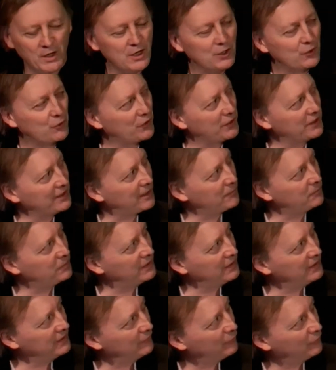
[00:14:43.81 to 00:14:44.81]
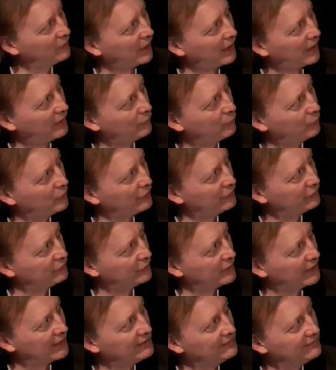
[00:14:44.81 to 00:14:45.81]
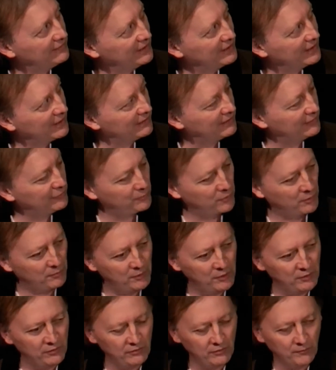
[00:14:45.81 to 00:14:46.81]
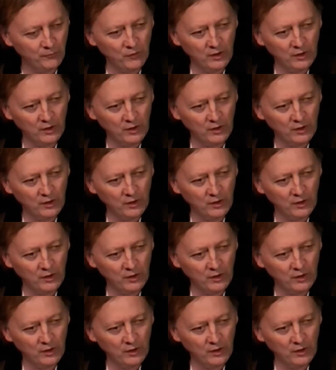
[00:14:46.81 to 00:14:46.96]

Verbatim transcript: Corinna B was 18 at this moment,